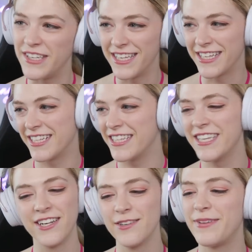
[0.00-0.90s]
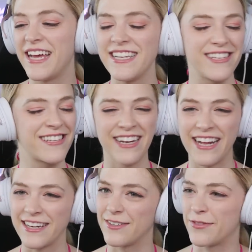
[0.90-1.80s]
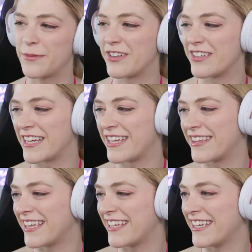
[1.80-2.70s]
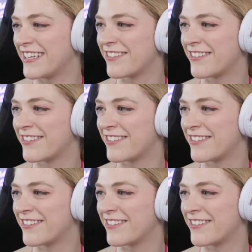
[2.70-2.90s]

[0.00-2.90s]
feeling a little bit disconnected from her dad lately.